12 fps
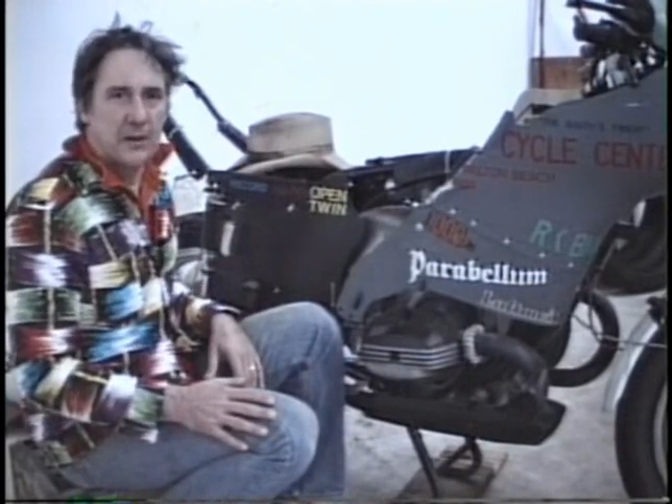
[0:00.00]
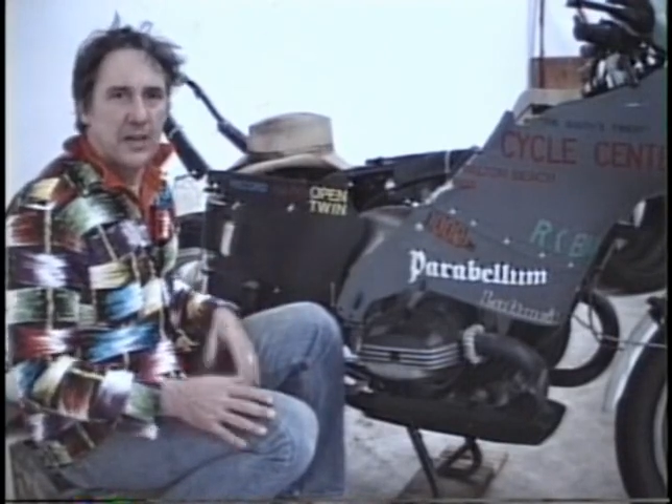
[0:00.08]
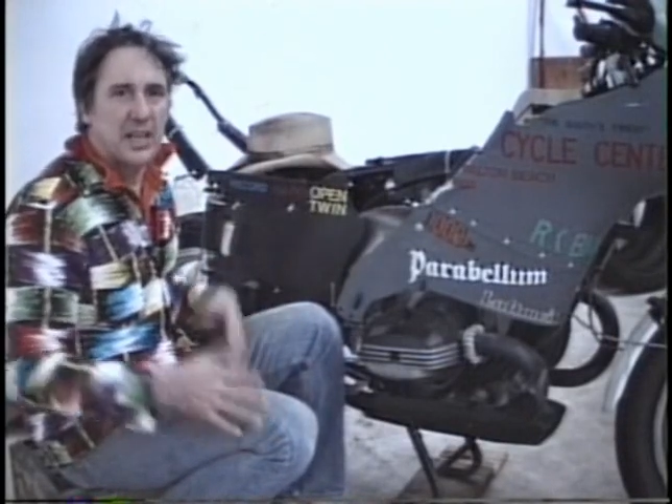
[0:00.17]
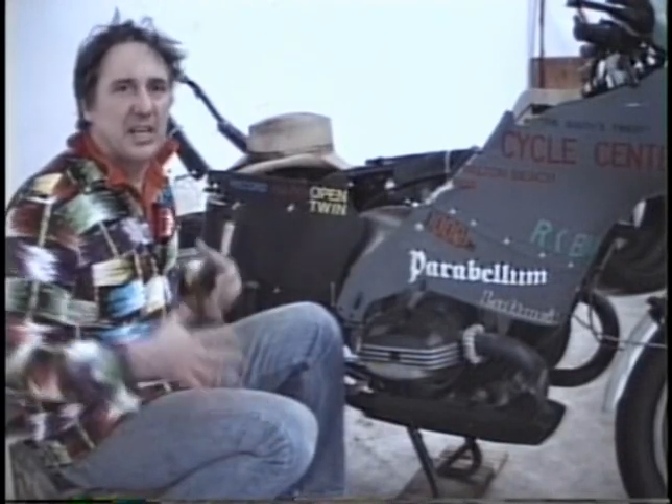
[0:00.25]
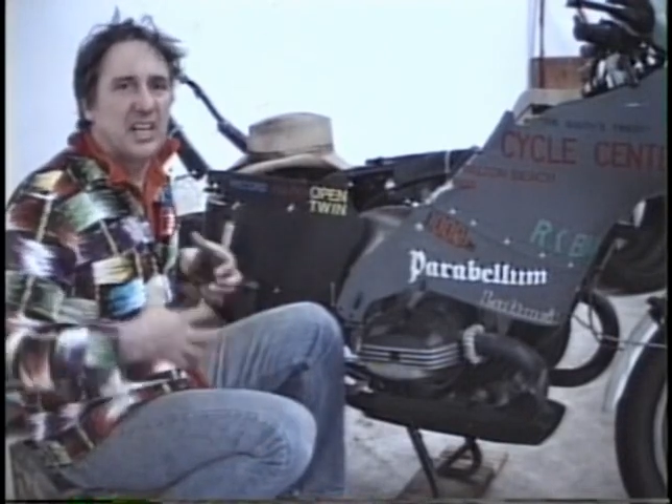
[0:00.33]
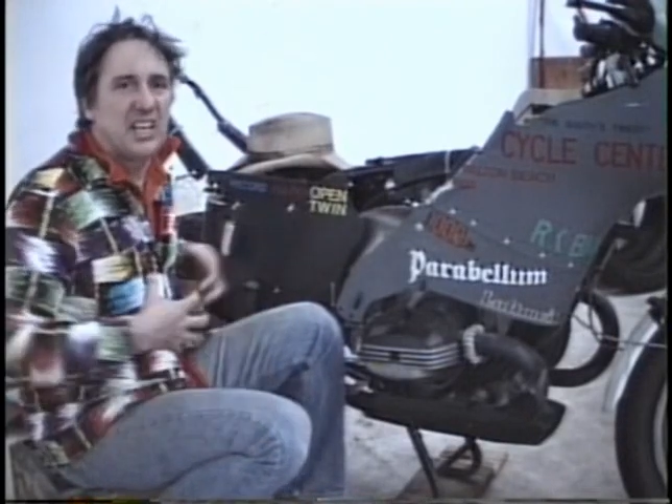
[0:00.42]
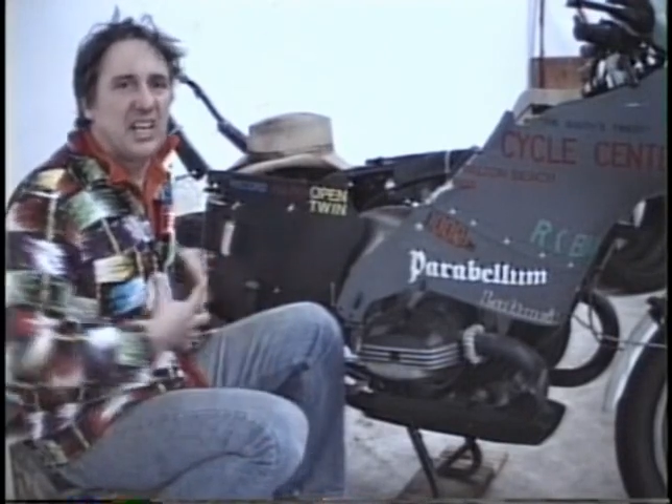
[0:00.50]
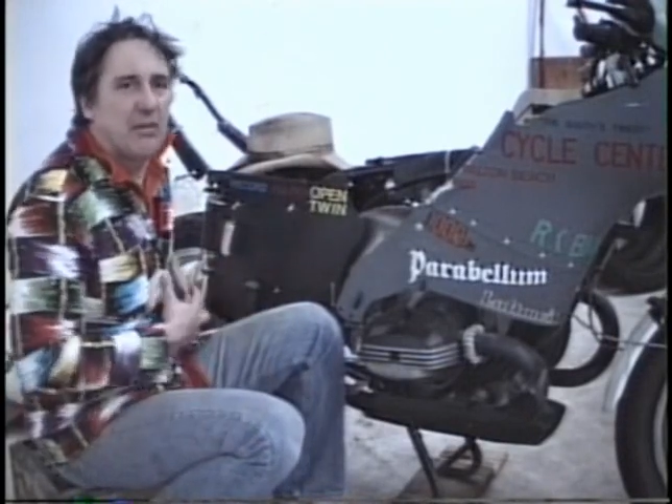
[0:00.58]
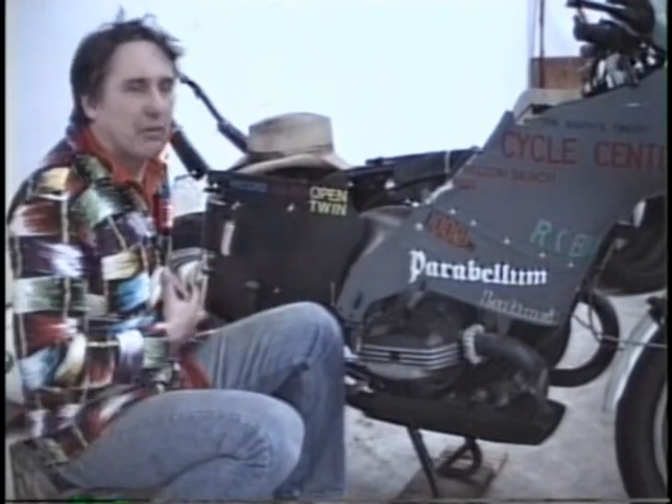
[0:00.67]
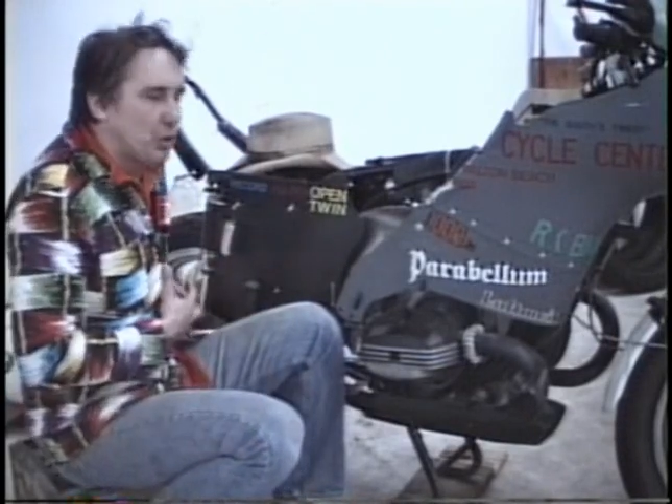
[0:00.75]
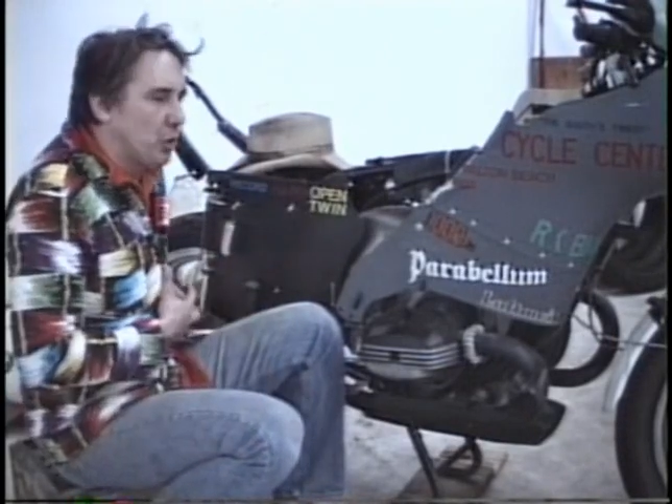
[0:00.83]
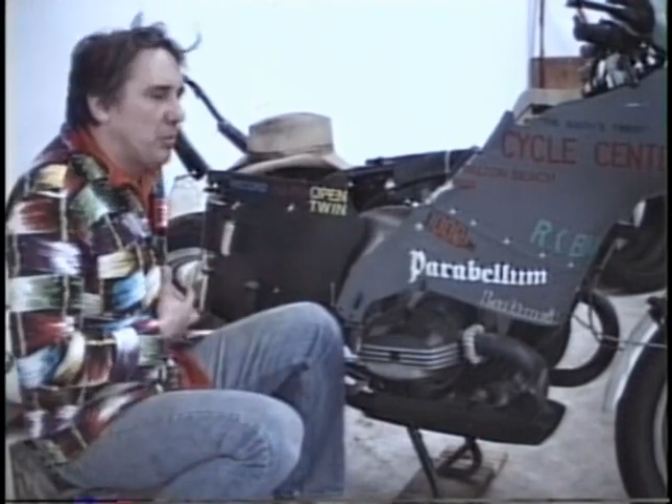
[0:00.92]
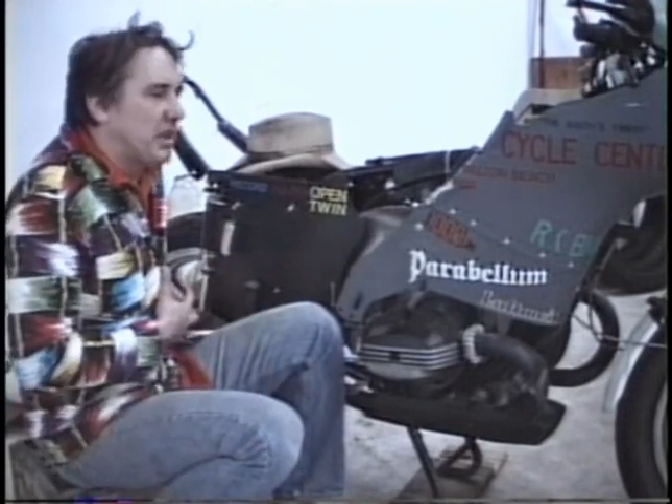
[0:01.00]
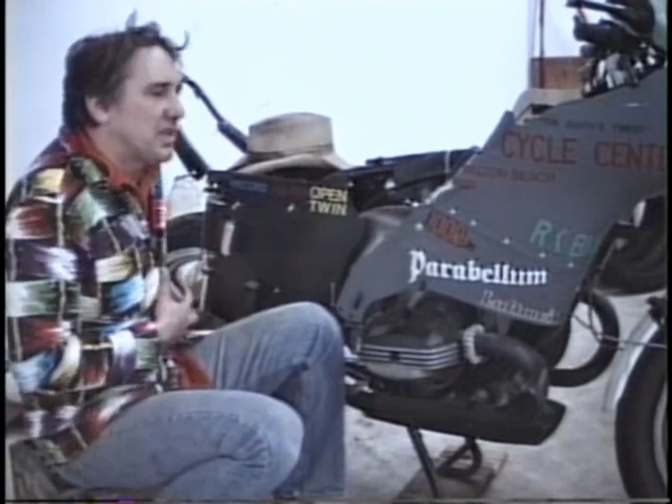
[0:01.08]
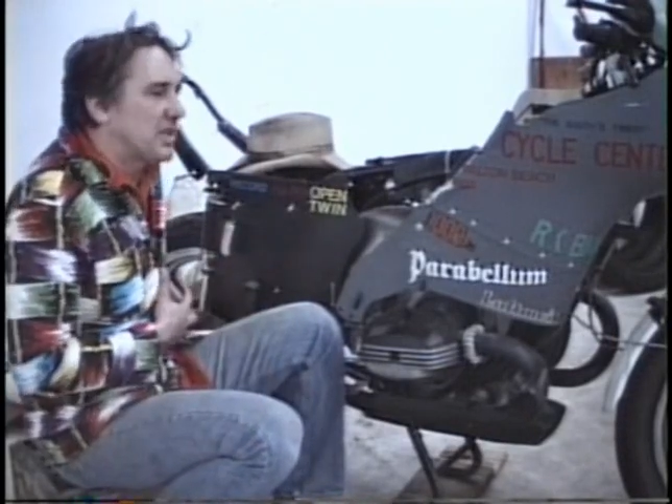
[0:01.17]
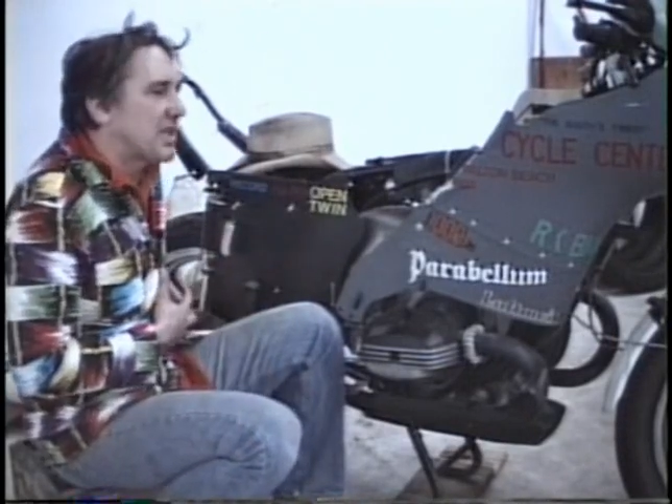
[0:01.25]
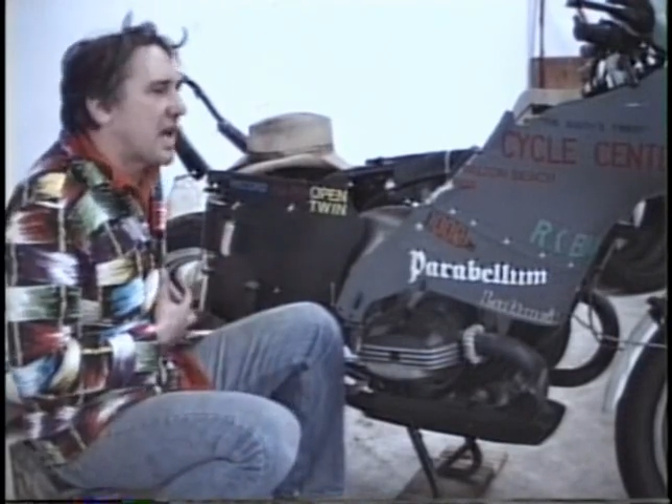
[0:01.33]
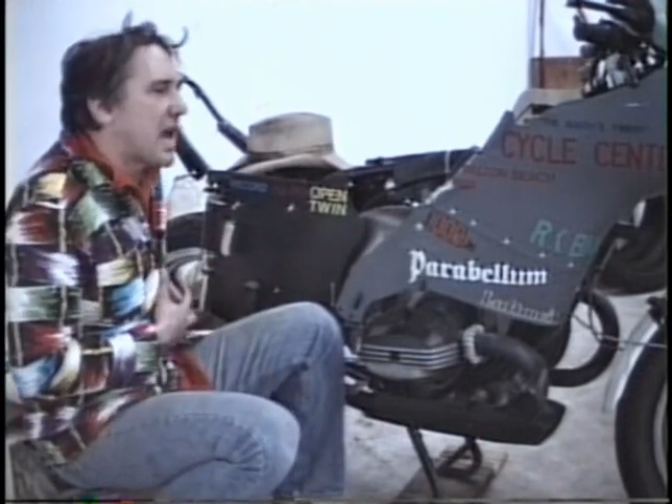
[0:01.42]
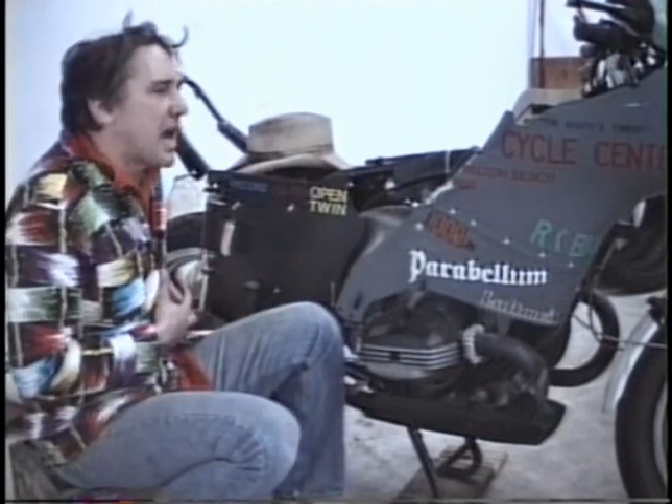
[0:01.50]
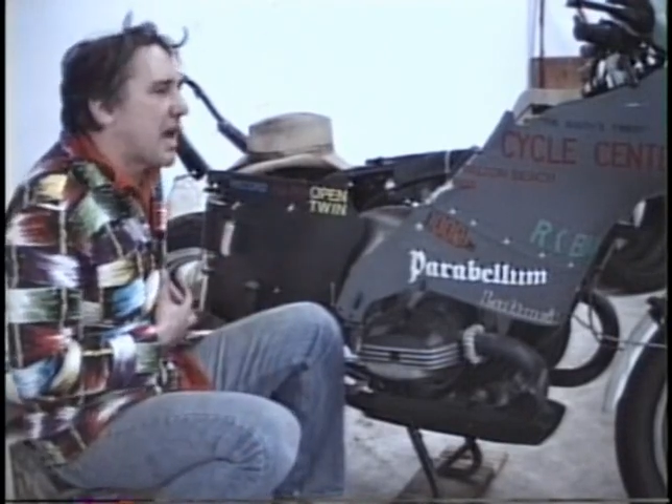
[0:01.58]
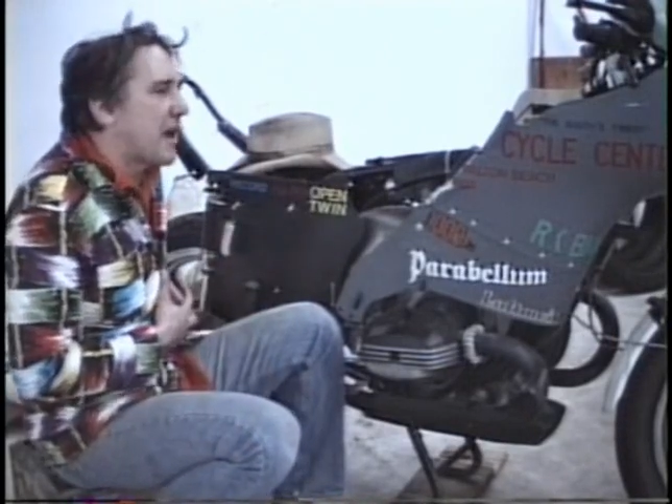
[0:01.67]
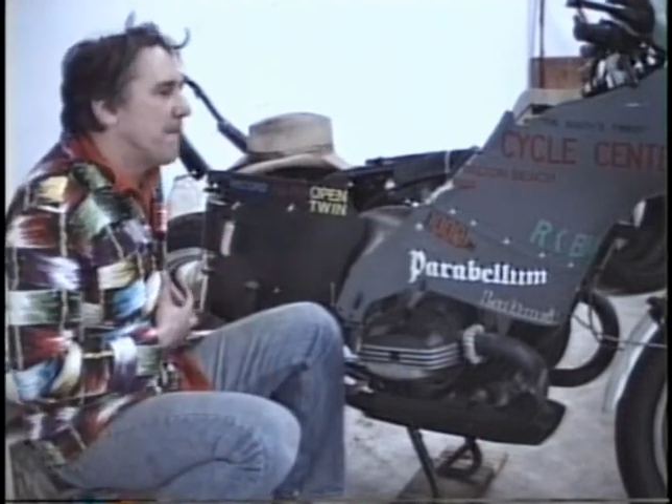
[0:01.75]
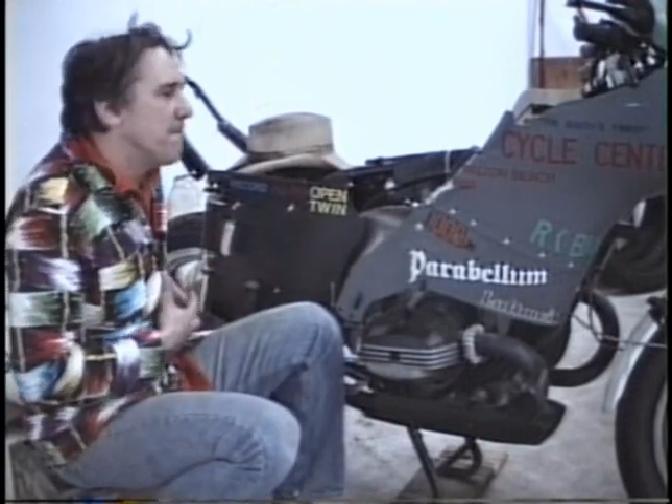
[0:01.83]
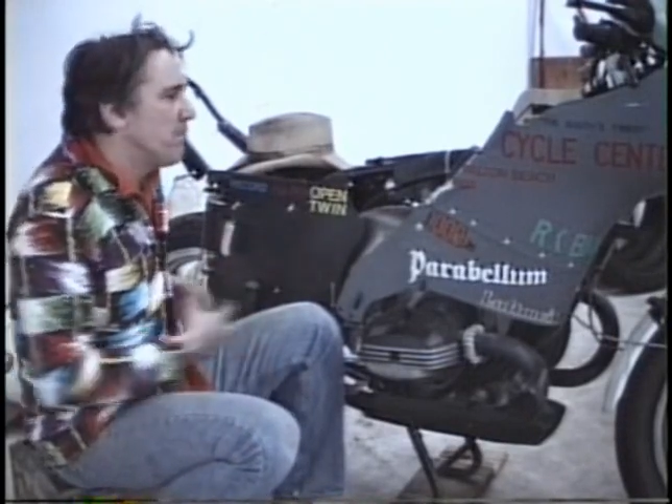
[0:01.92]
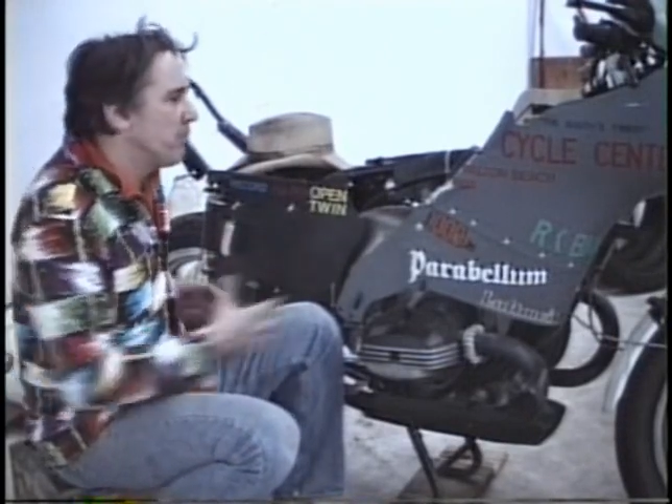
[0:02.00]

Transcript: It didn't give it to me inside.